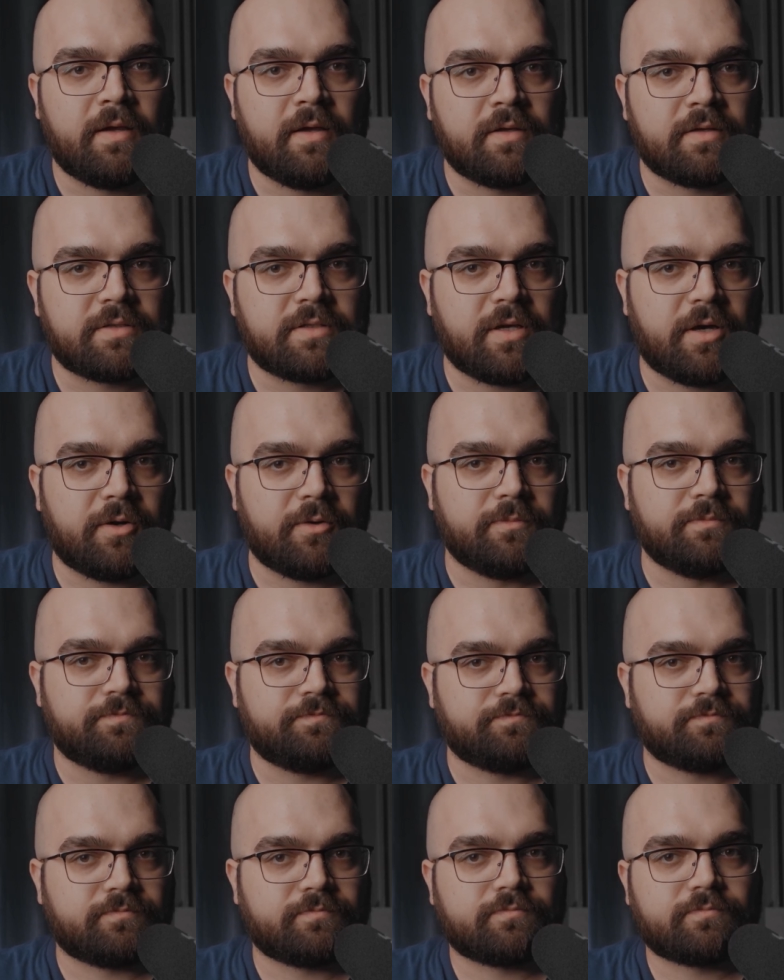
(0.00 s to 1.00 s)
So
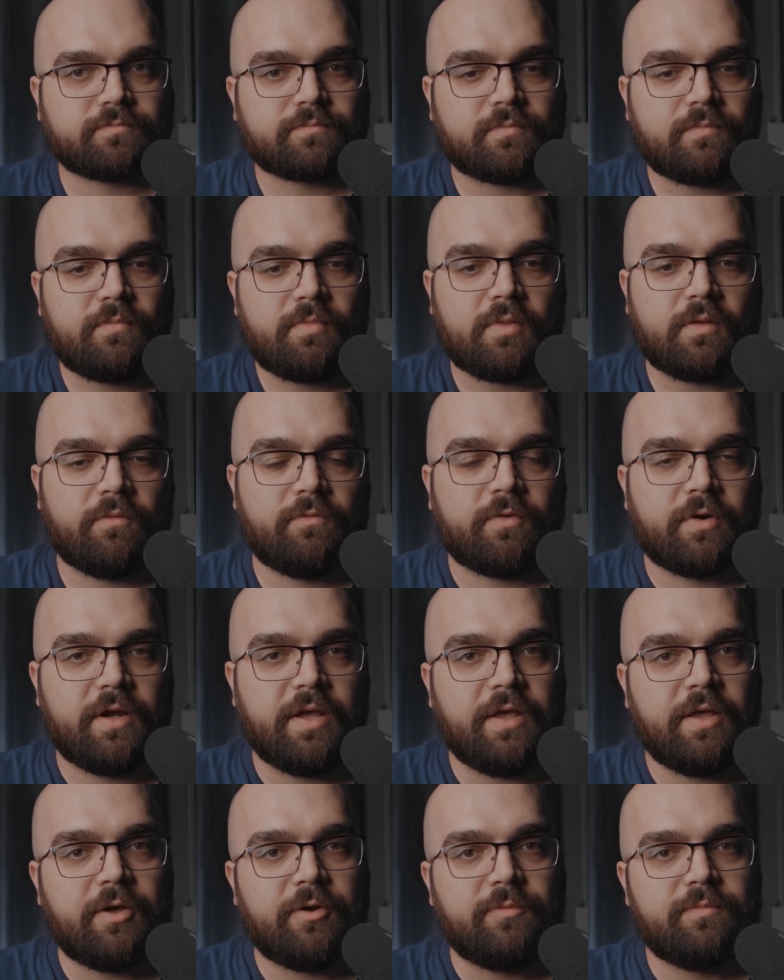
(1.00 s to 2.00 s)
for
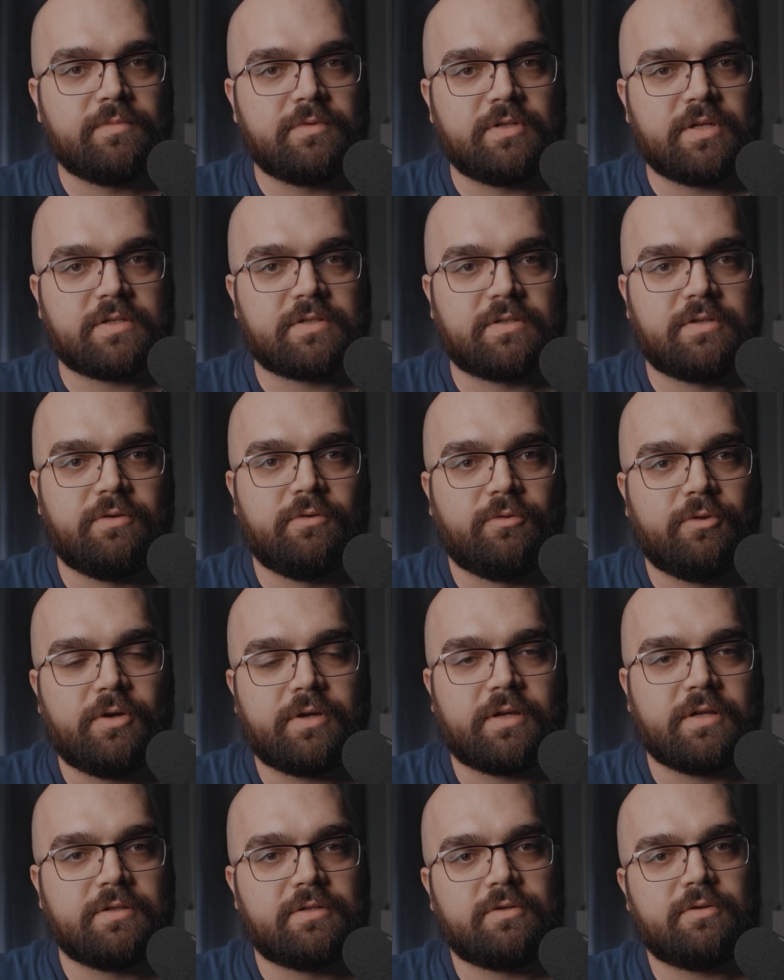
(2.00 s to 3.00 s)
him just to
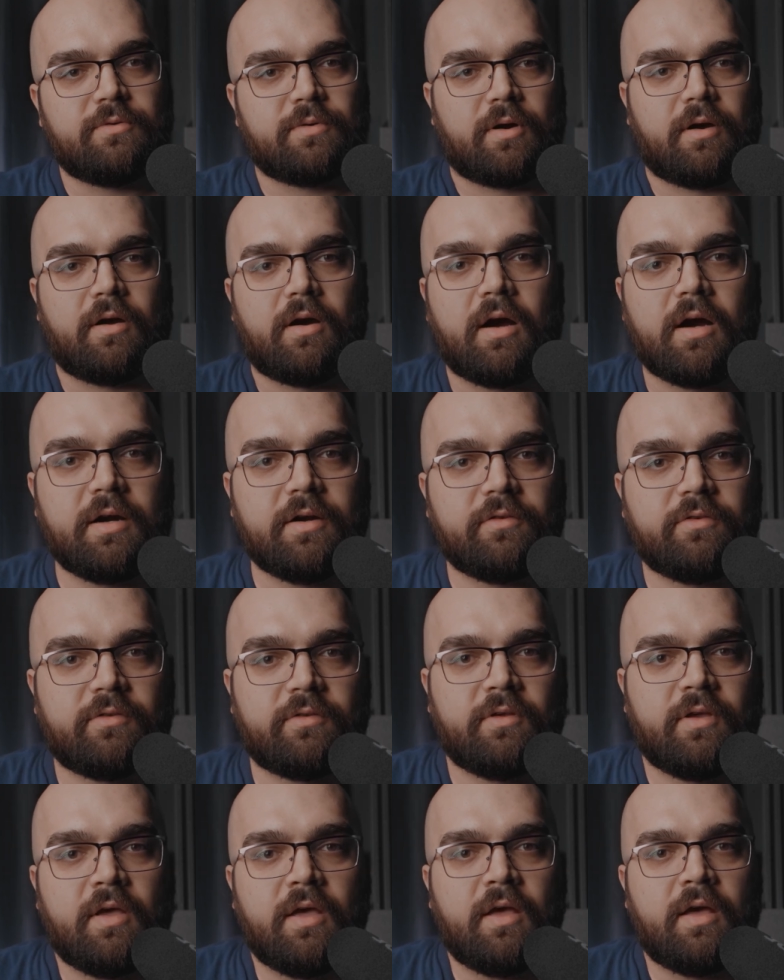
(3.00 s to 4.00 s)
look into our
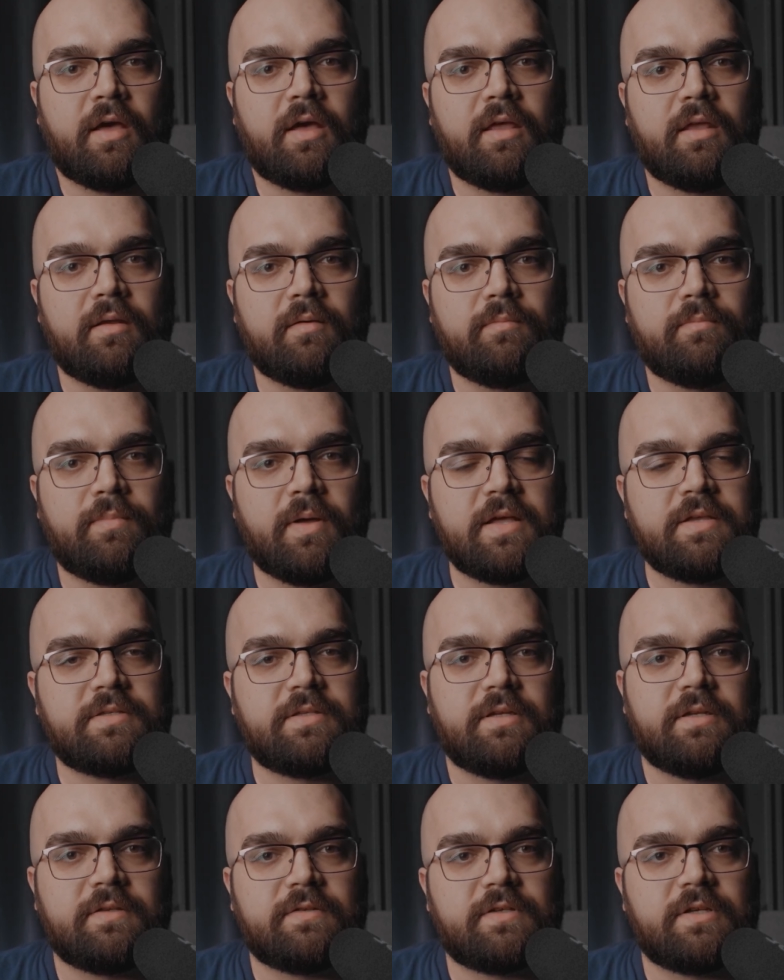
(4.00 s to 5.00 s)
hearts and base
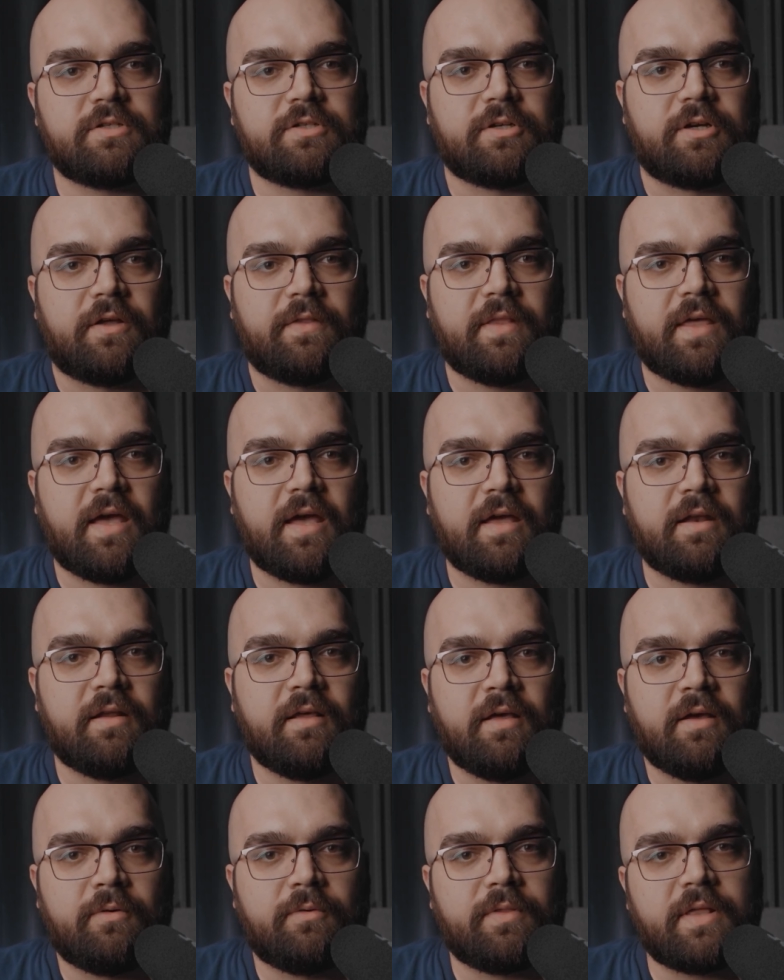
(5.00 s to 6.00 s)
the decision on that,
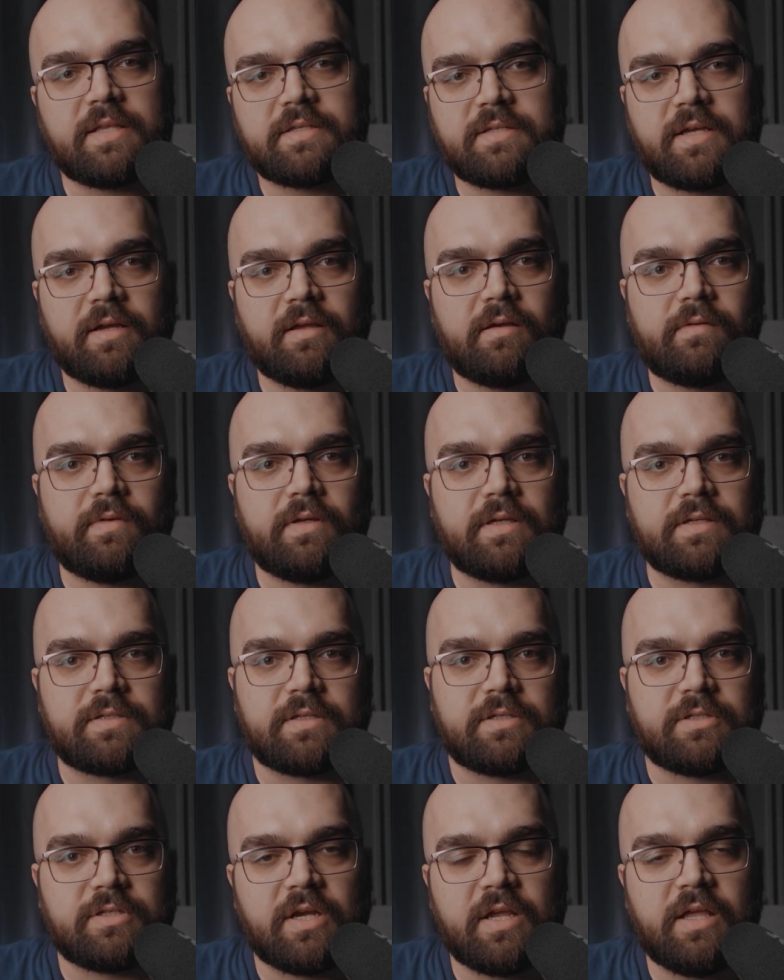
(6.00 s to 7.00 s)
well, that's not giving us
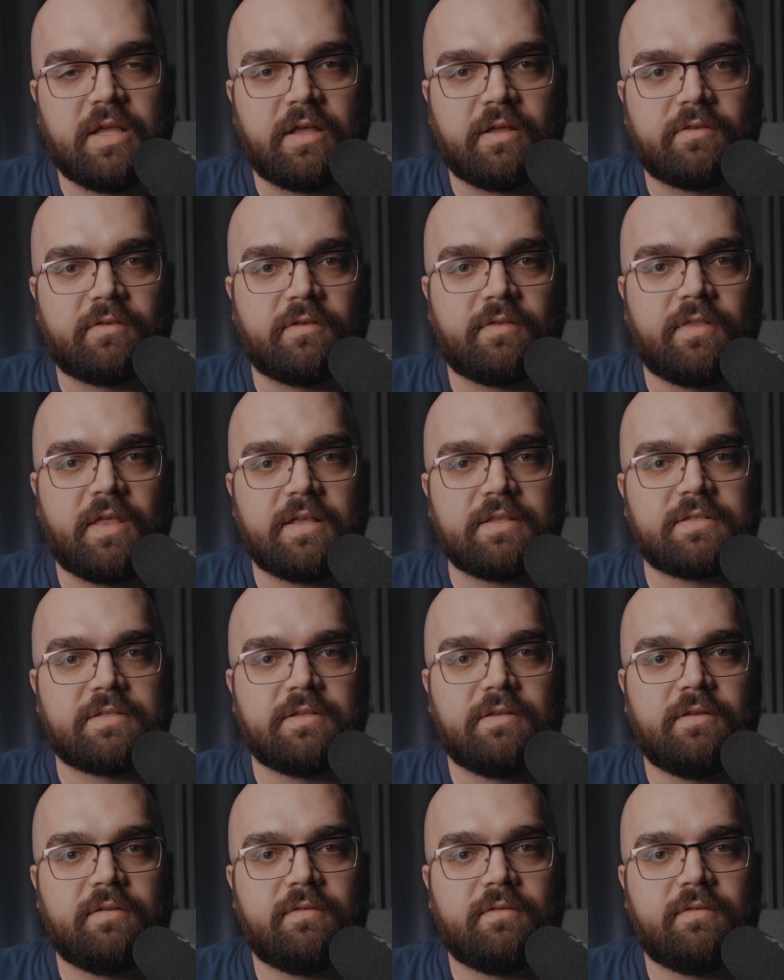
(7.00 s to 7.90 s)
a chance, and that's